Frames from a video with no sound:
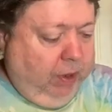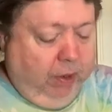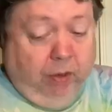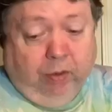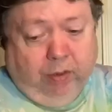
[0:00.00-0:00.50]

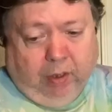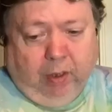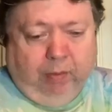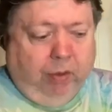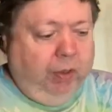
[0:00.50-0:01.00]
as soon as it
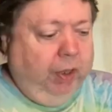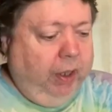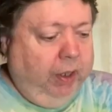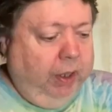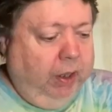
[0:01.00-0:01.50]
comes on, and
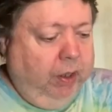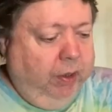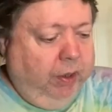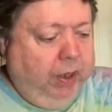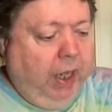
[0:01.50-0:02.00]
I'll let you know
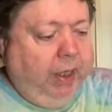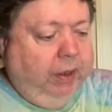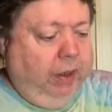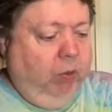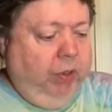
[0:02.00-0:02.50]

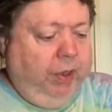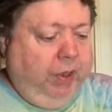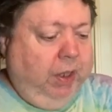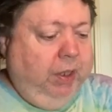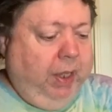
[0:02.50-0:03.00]
exactly what is
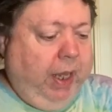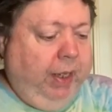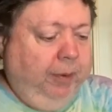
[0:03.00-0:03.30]
in that.